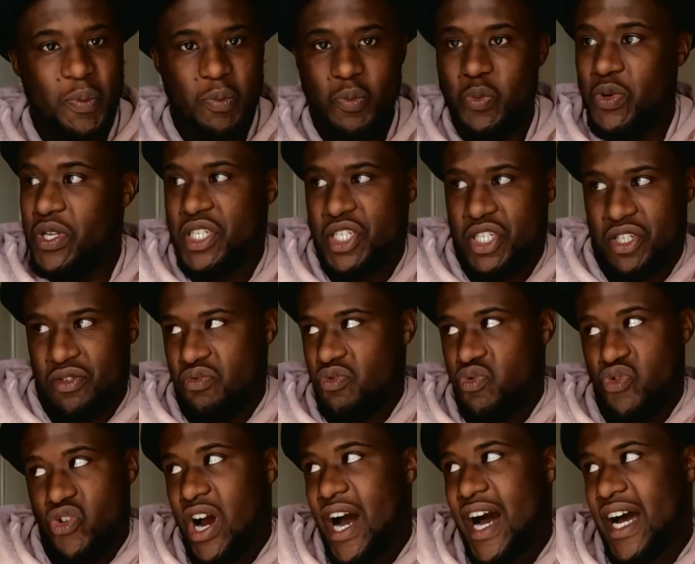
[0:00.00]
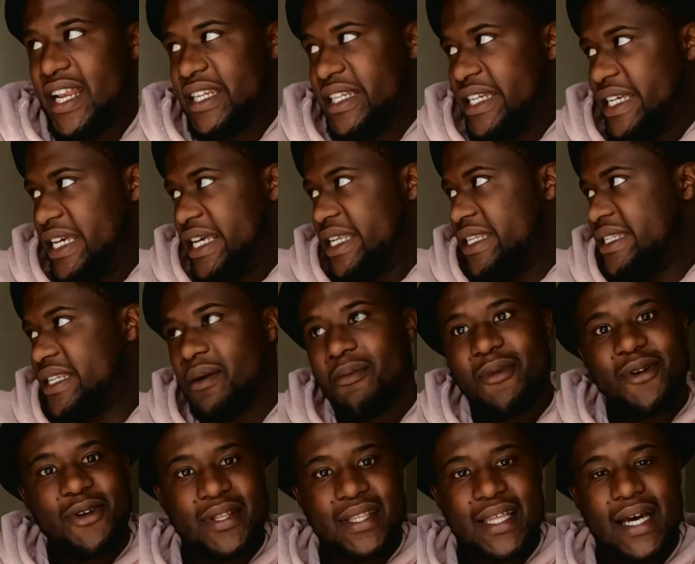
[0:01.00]
which you hardly hear
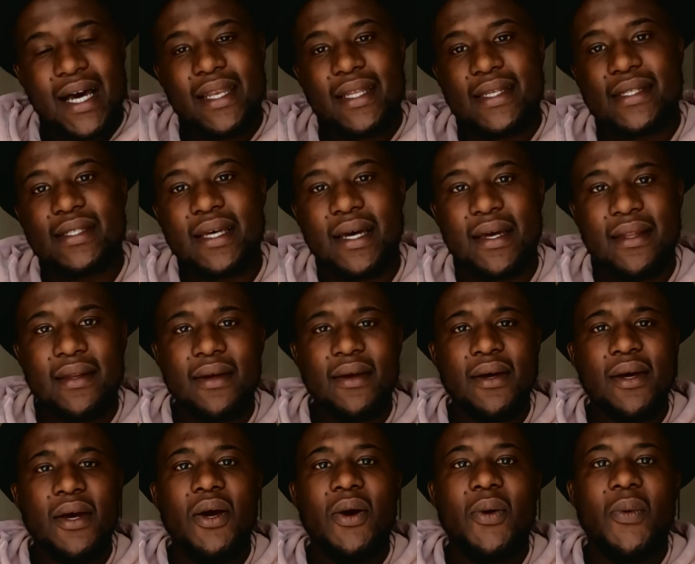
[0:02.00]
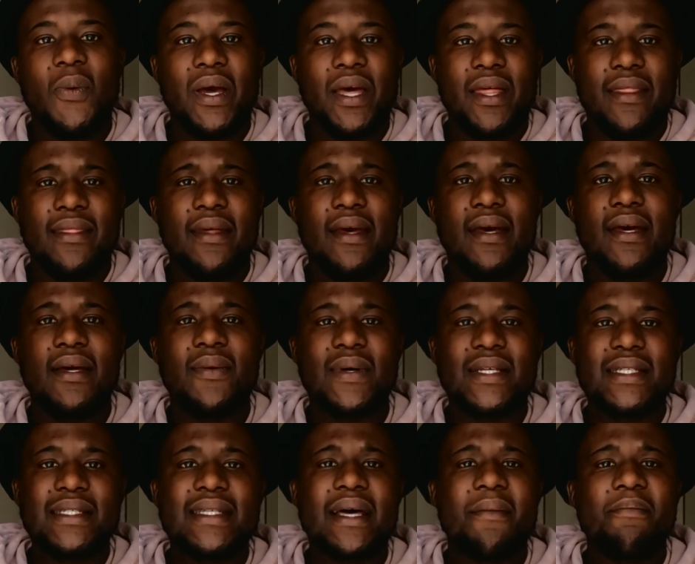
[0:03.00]
someone on the other side, where there
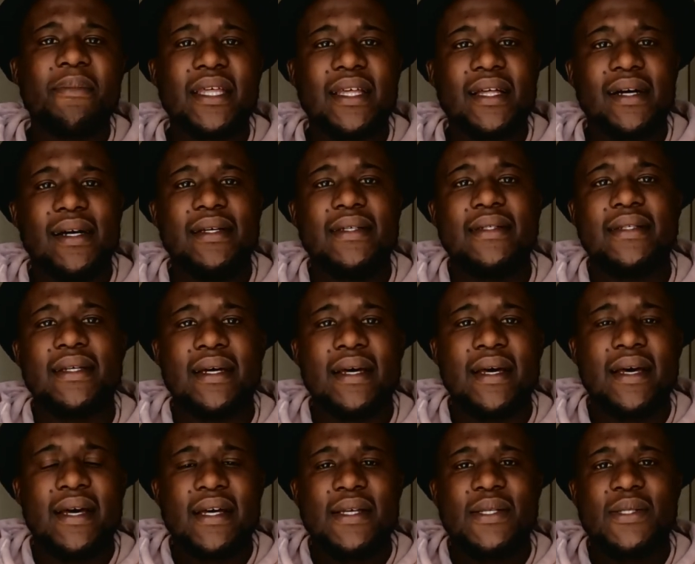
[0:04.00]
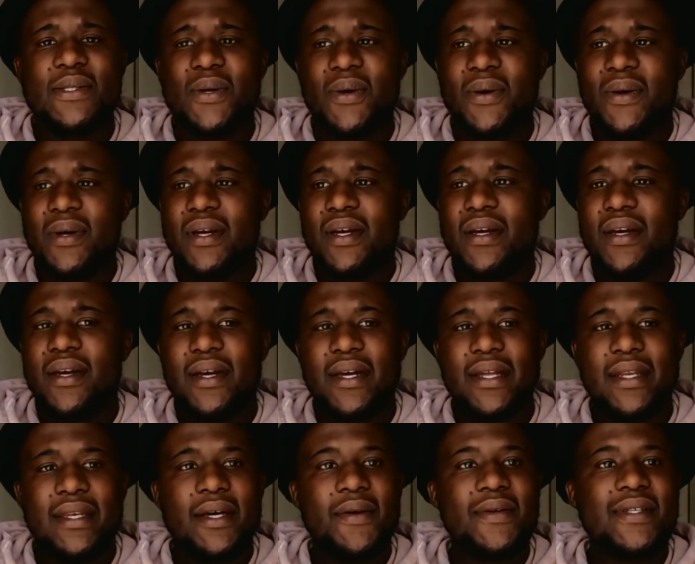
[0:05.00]
was something else. So
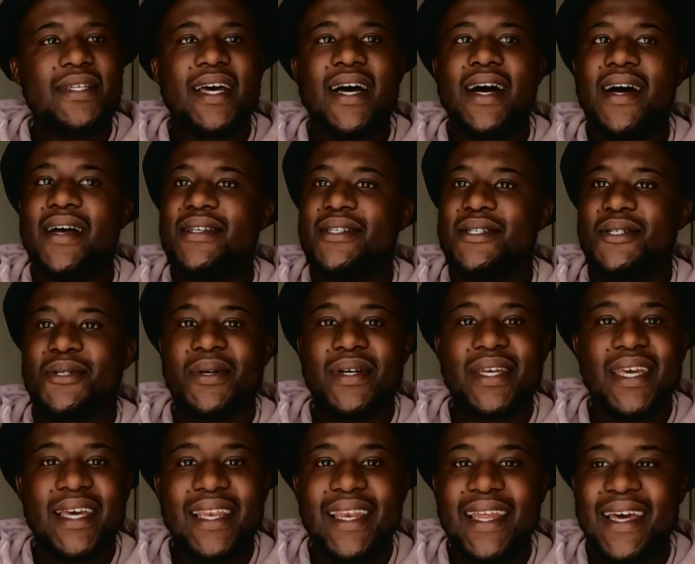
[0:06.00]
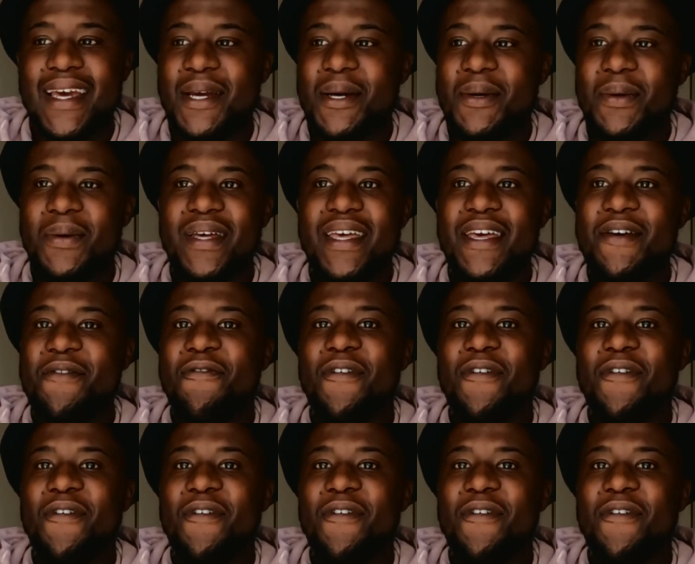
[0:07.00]
that was kind of tricky. Like, it